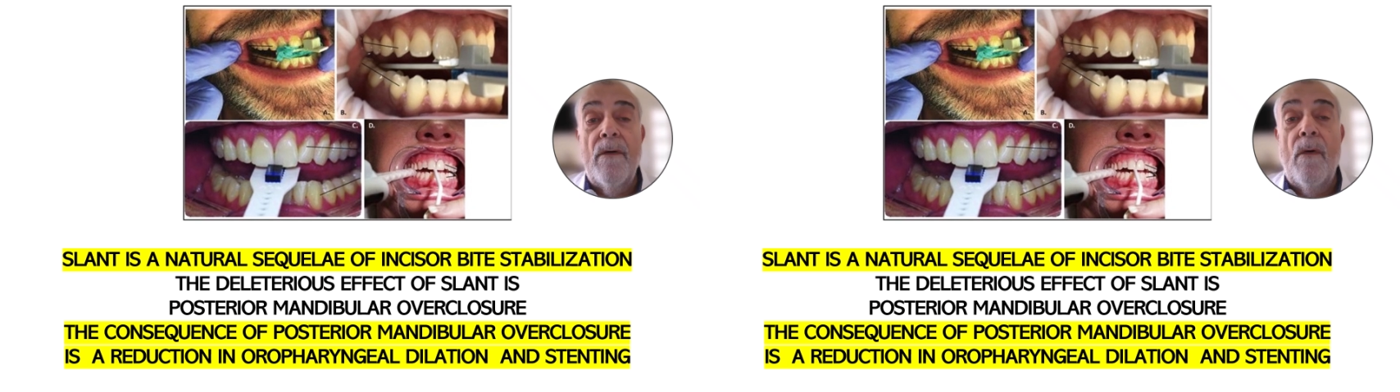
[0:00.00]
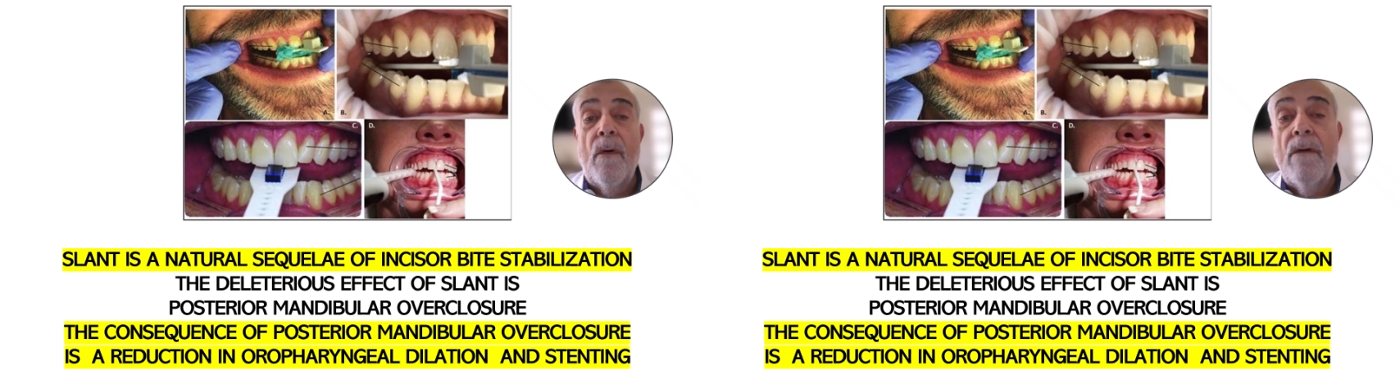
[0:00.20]

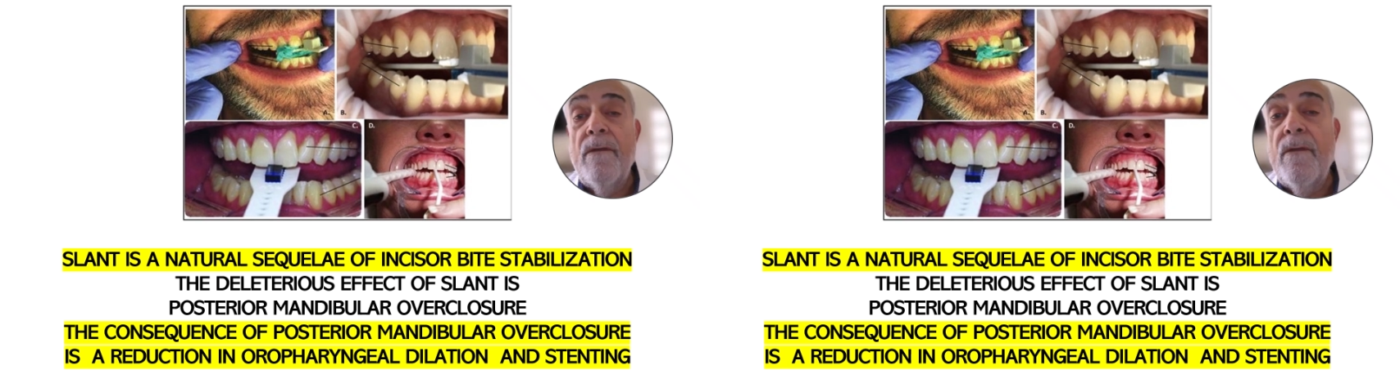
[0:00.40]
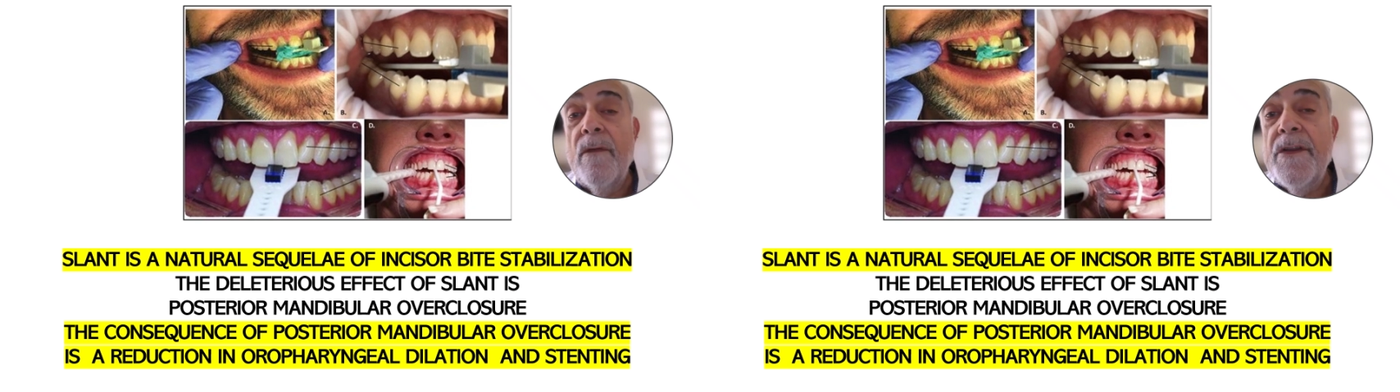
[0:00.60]

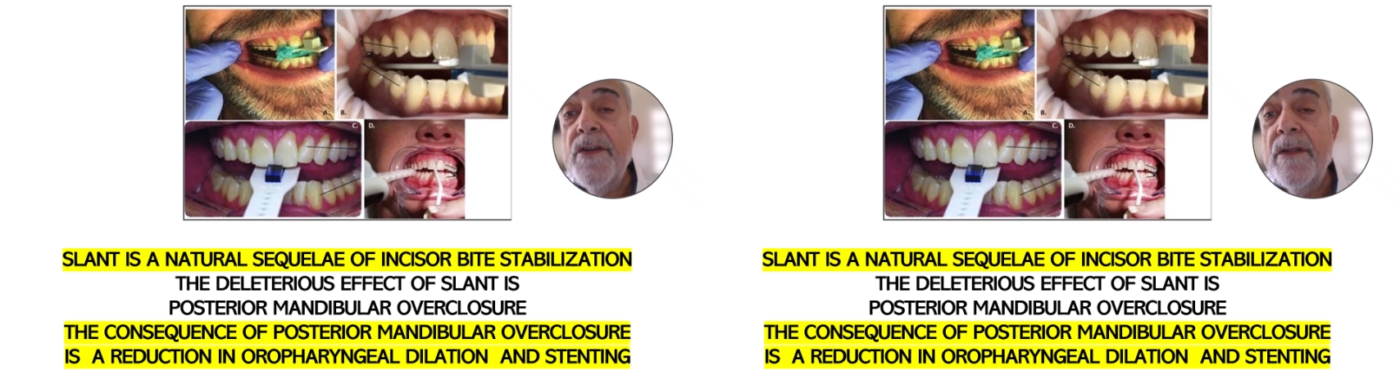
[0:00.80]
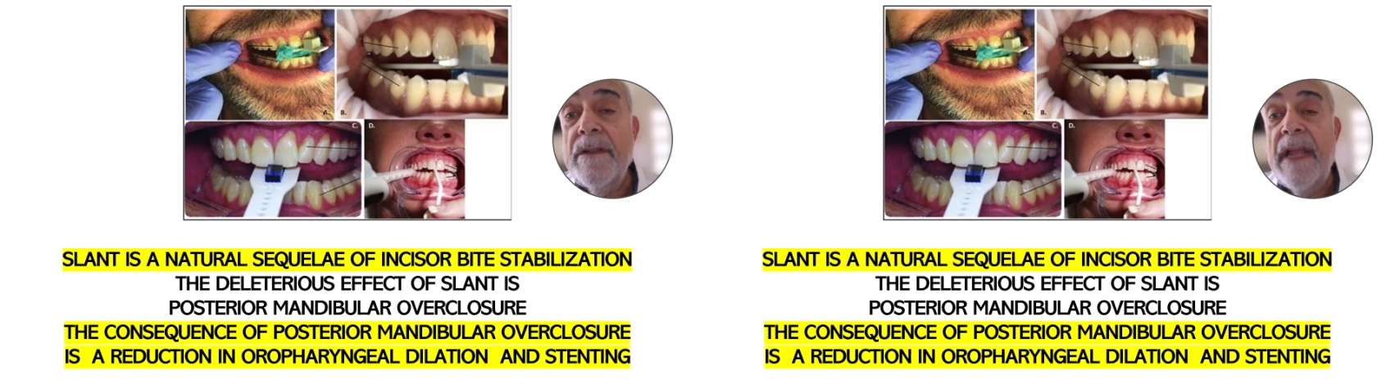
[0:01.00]

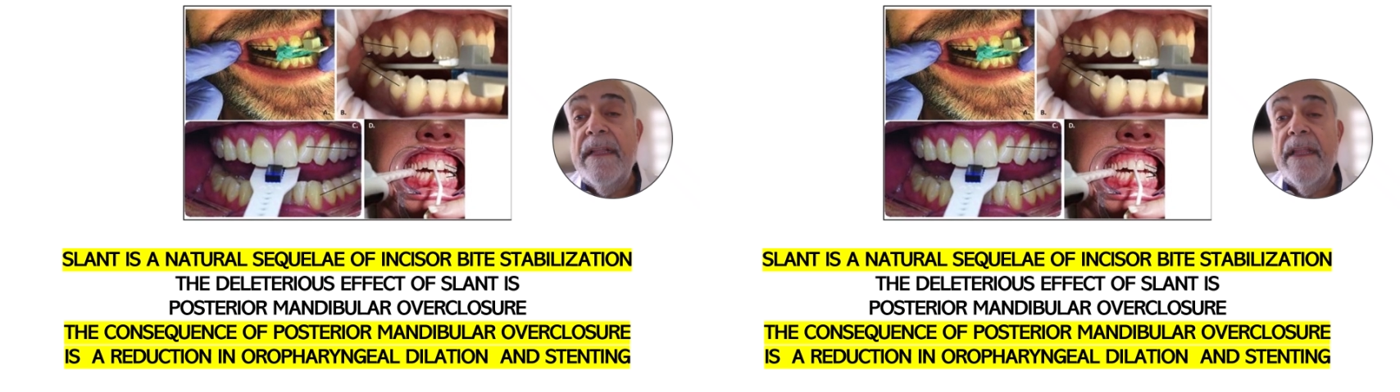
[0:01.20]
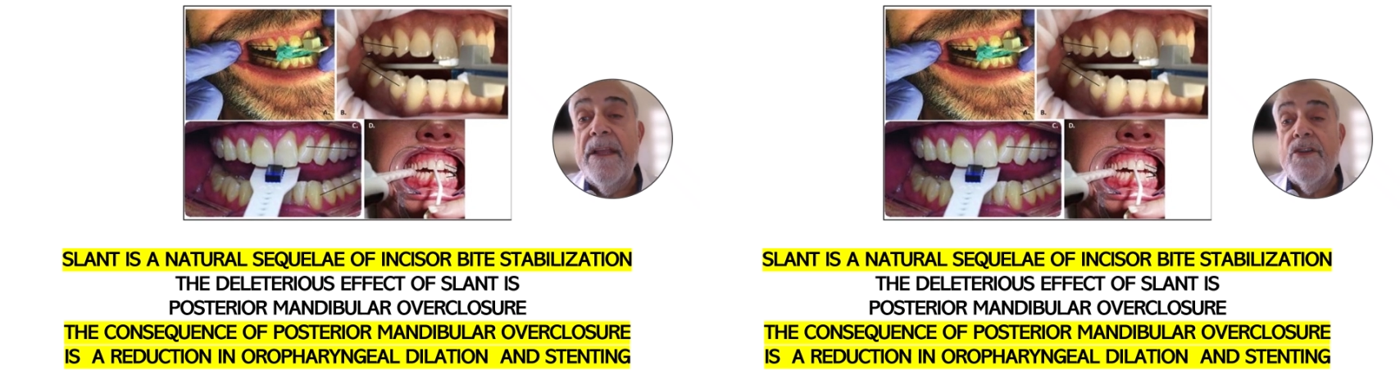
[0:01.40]
oropharyngeal
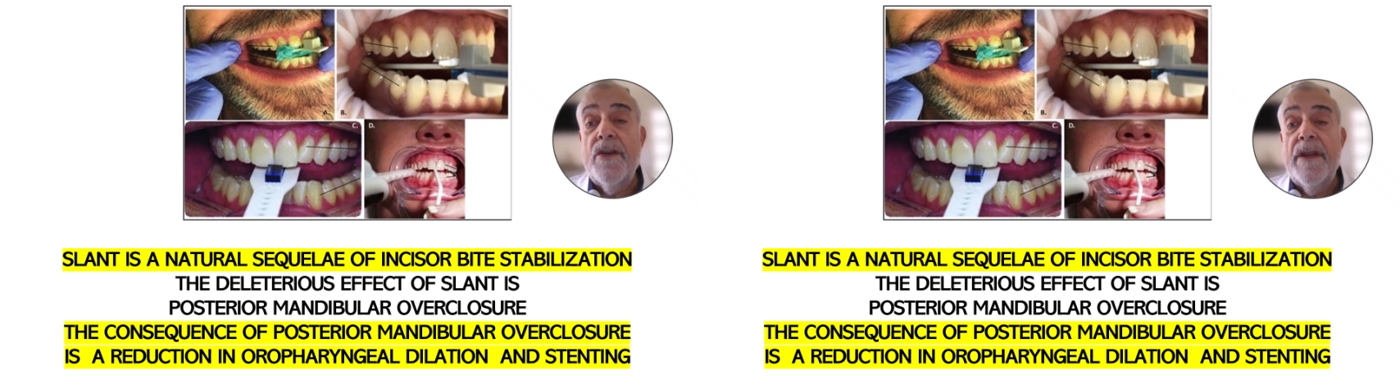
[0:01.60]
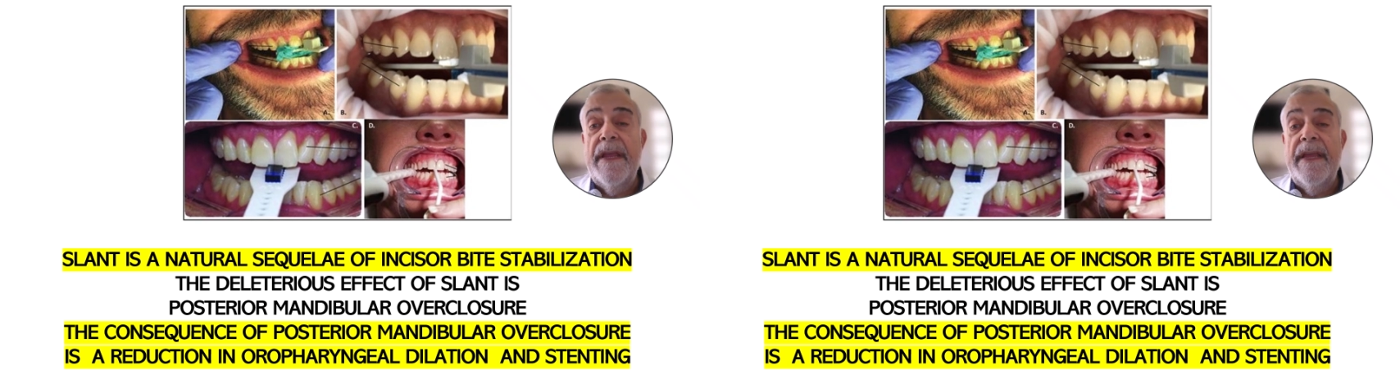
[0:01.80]

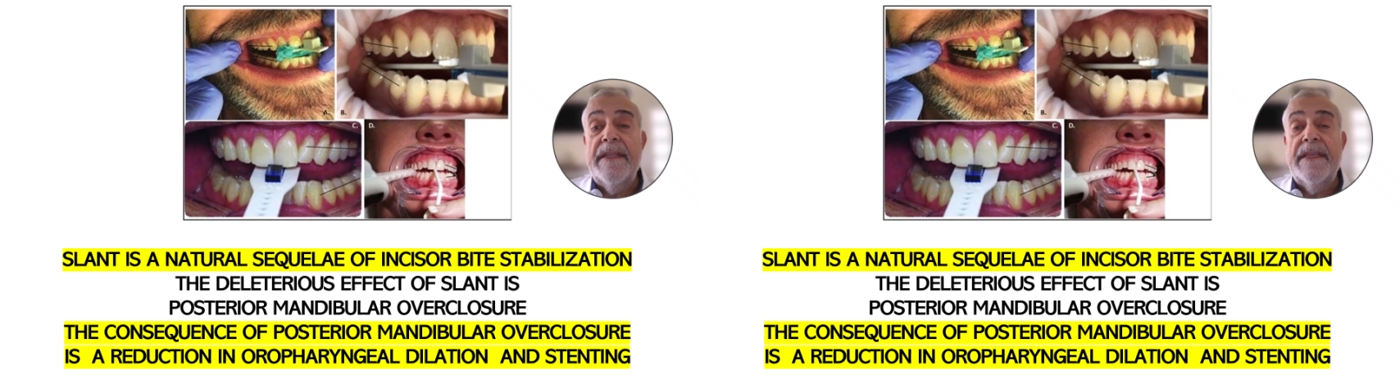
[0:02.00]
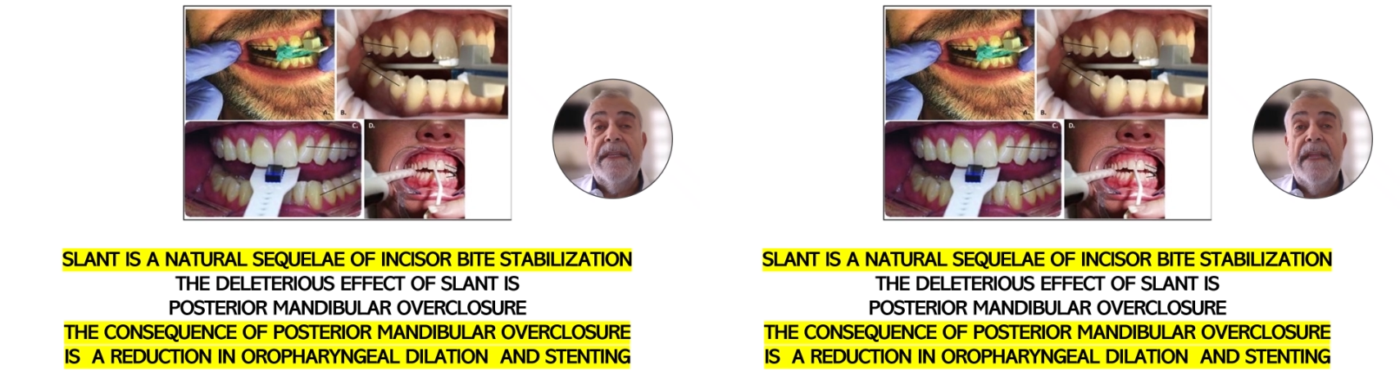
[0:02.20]
dilation and
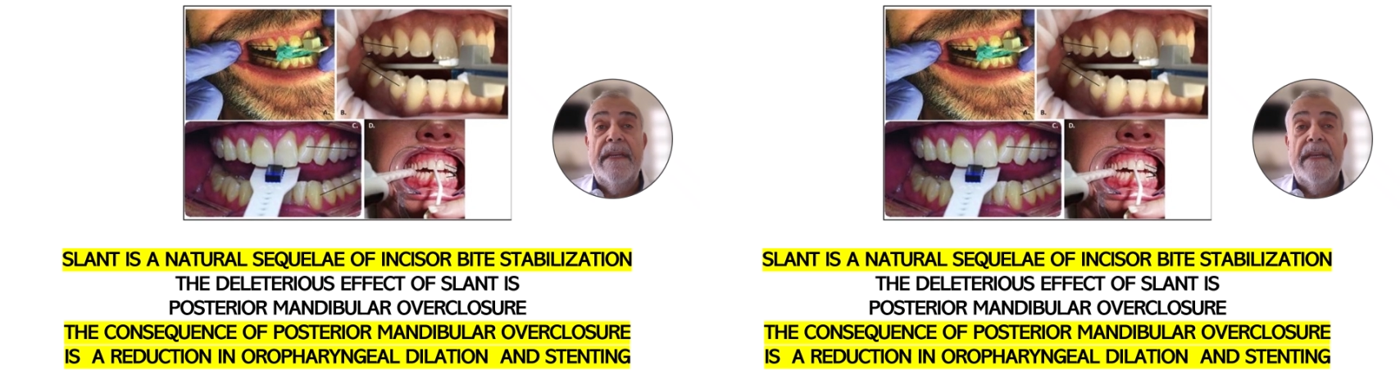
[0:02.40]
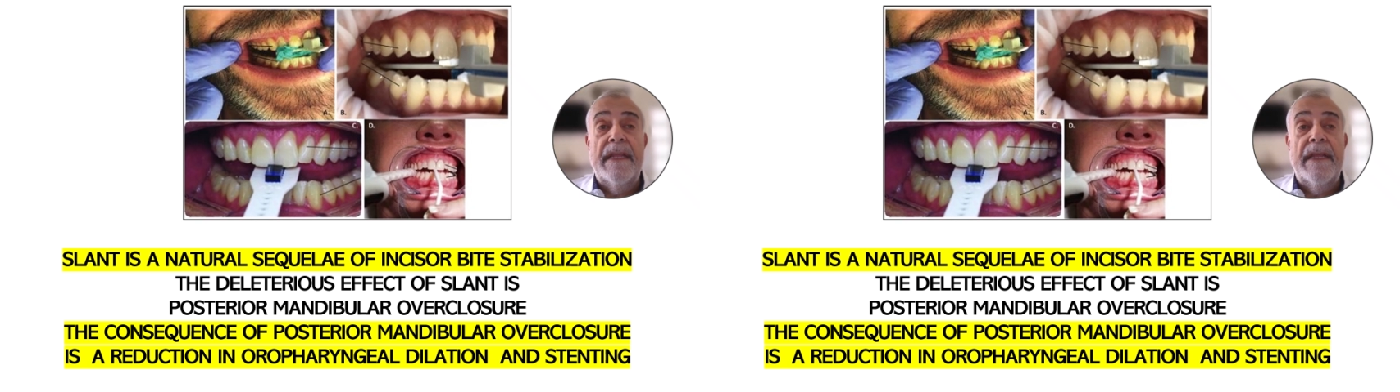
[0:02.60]

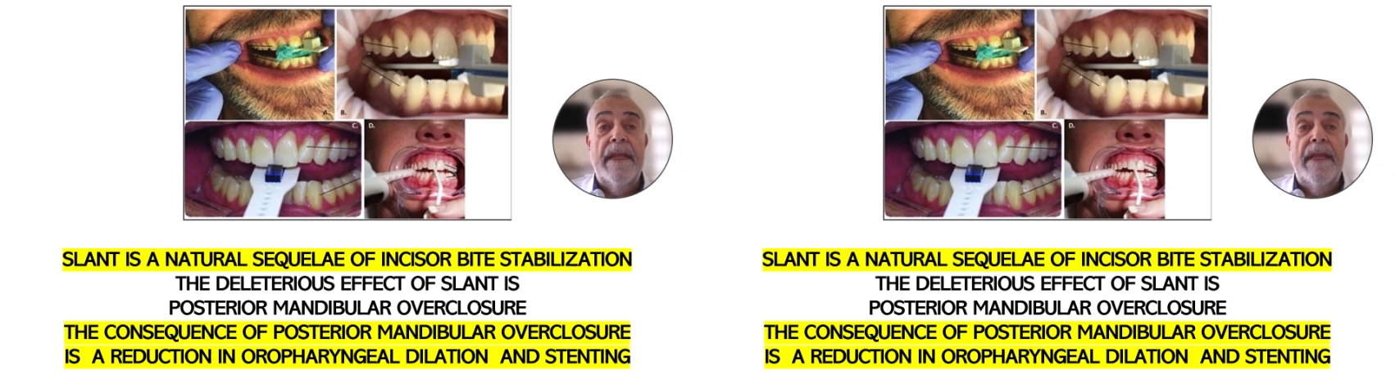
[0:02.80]
stenting.